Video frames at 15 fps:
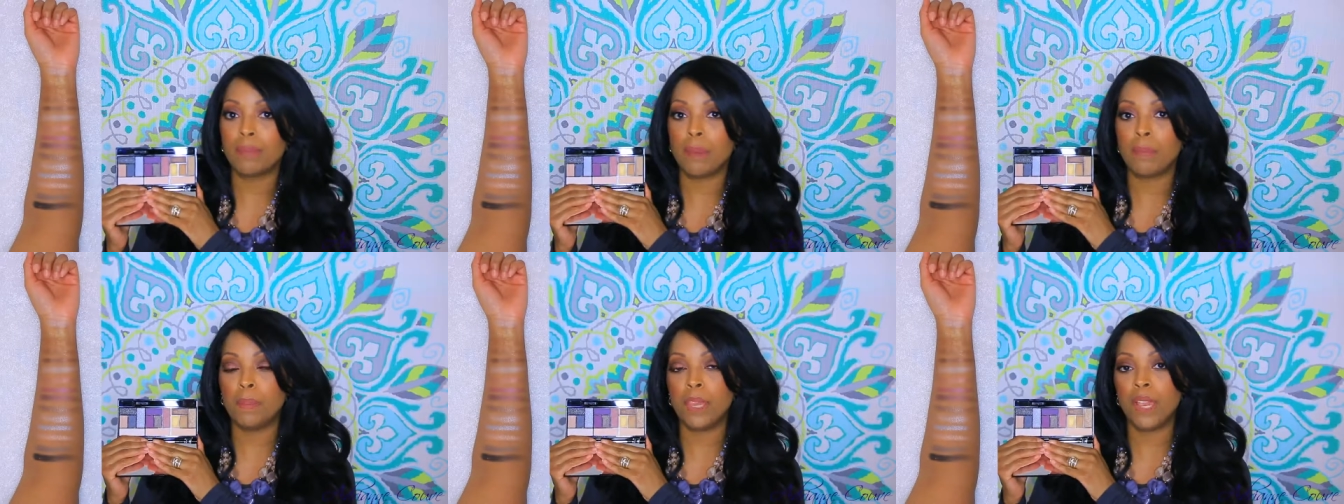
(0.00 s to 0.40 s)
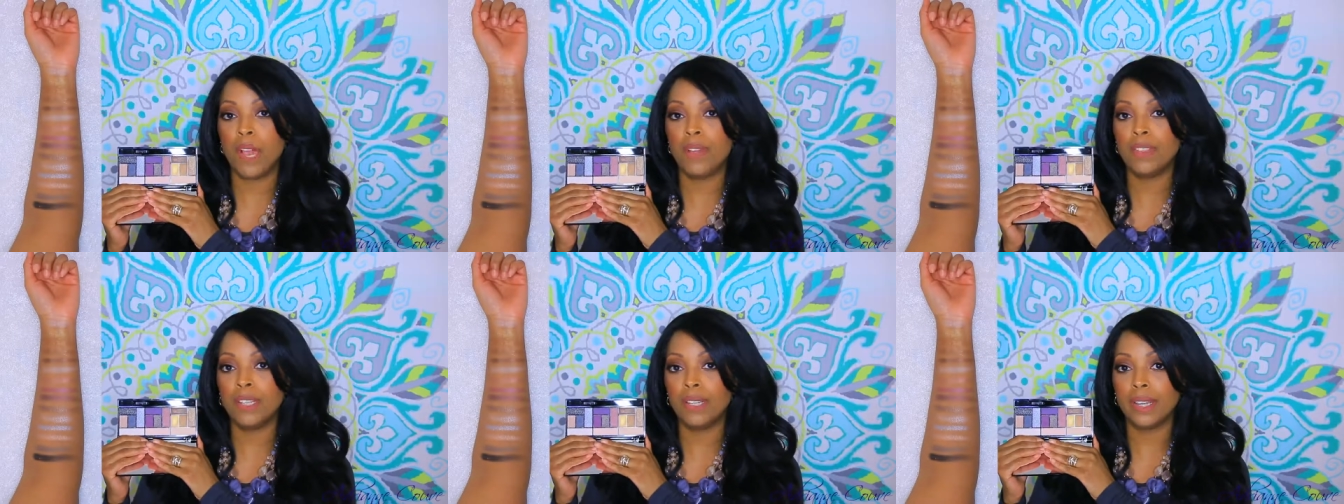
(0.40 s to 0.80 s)
but be
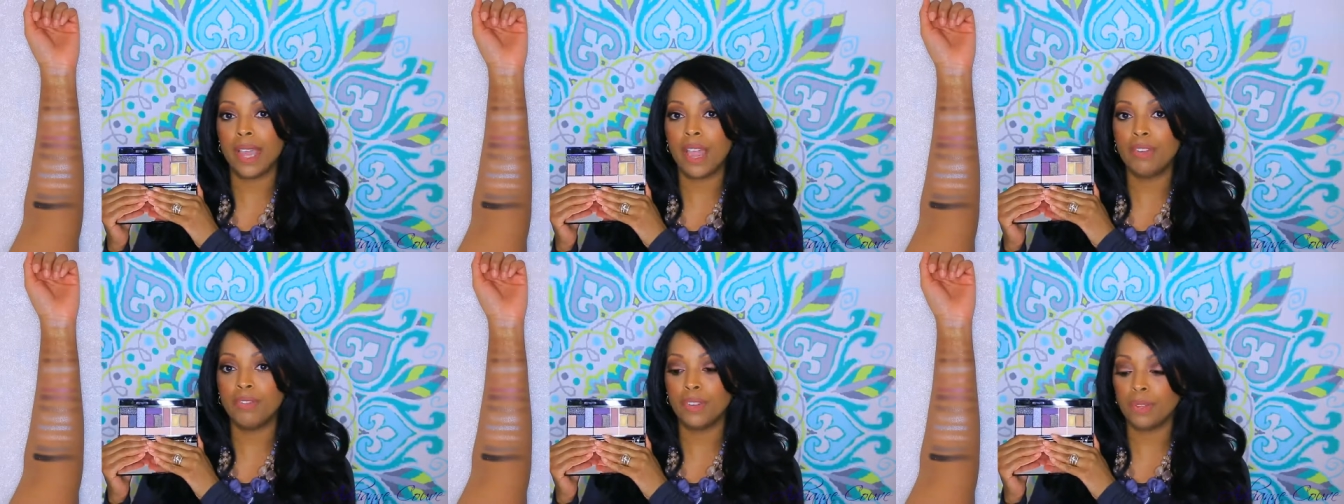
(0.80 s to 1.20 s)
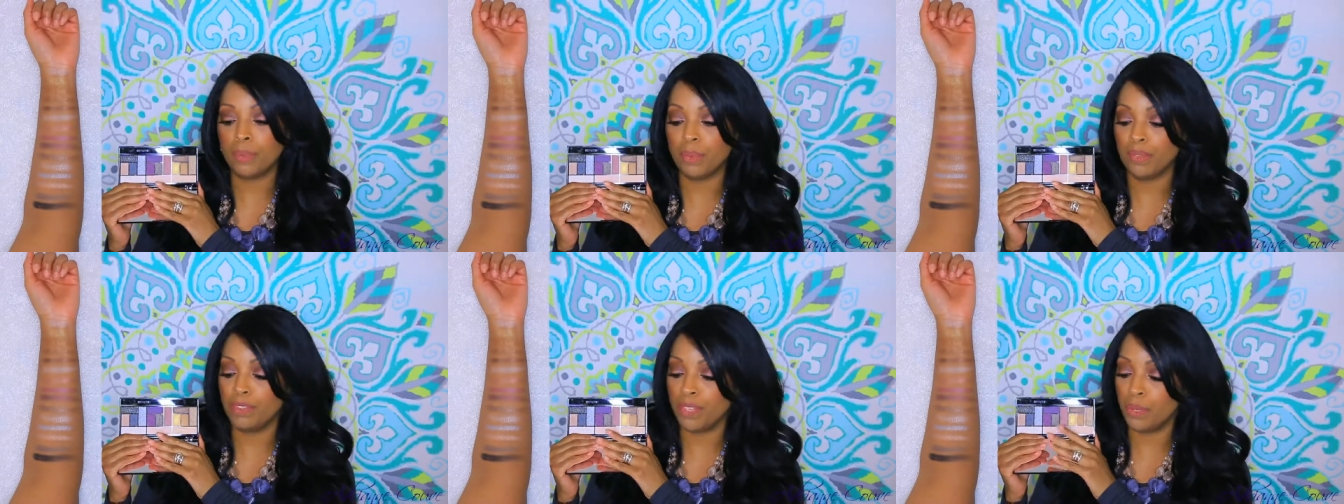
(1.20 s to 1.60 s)
on the lookout for the
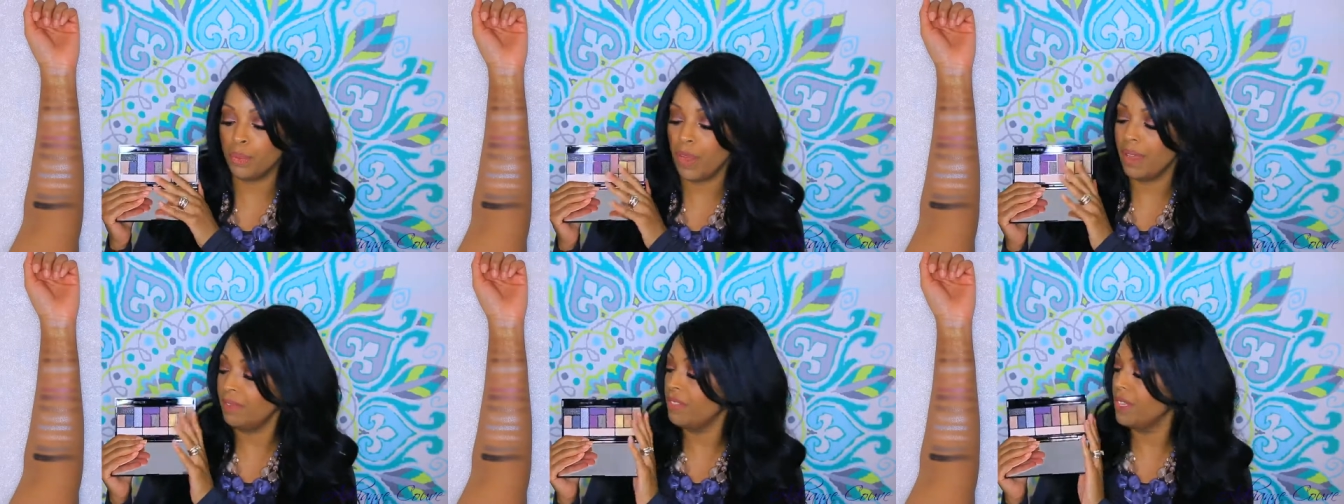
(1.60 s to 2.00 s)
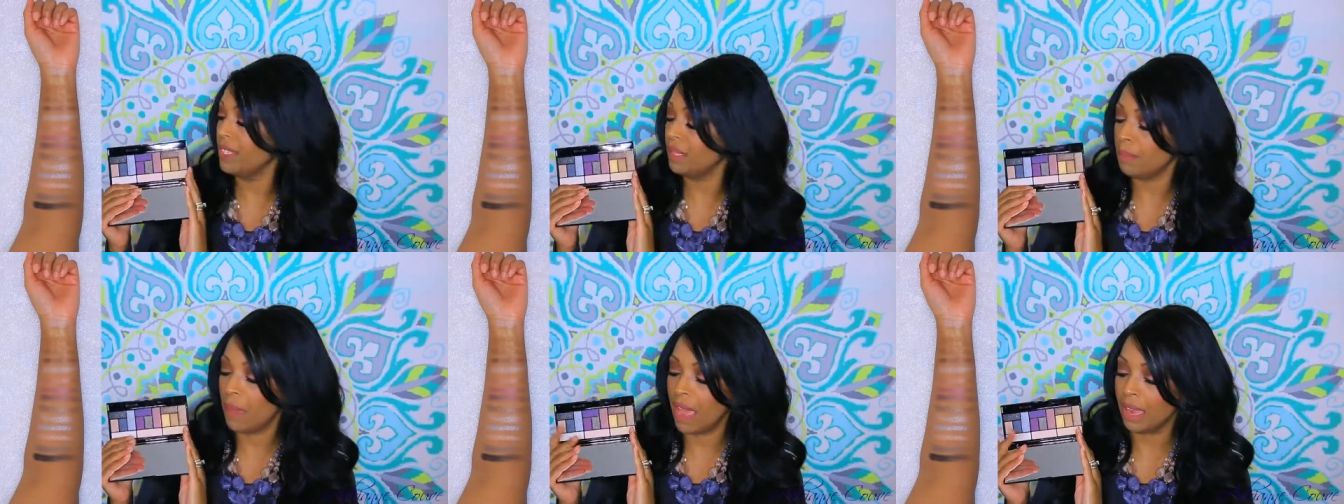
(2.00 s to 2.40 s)
review of
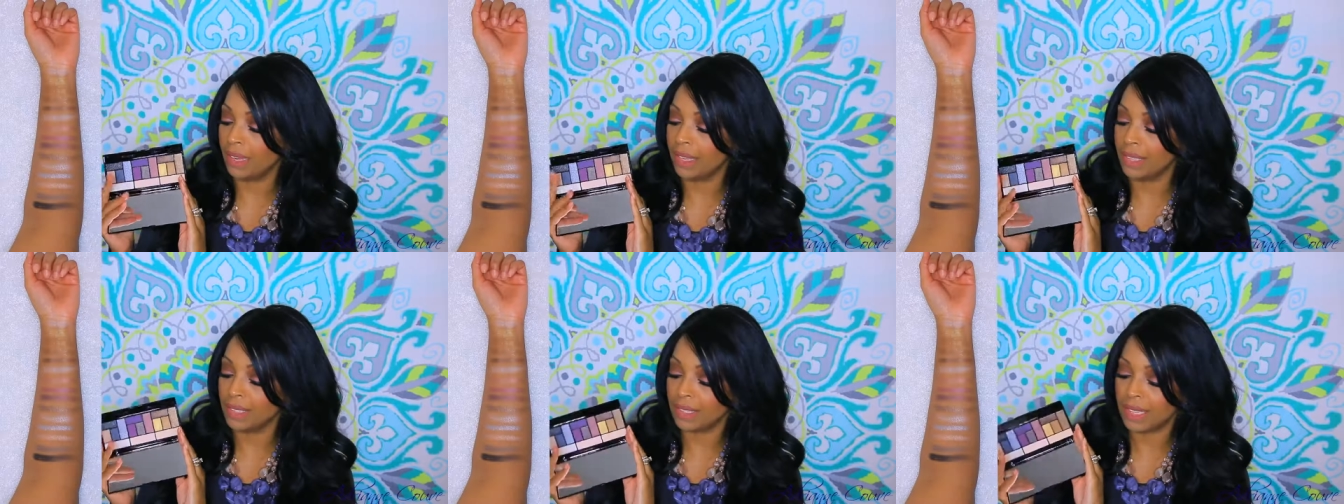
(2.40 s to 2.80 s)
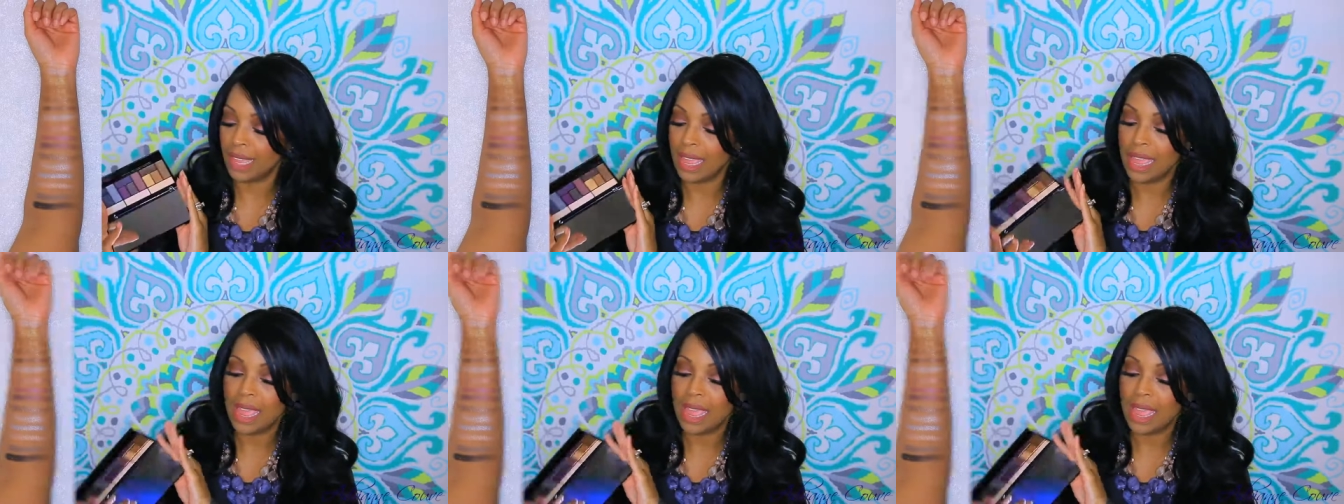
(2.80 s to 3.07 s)
this palette.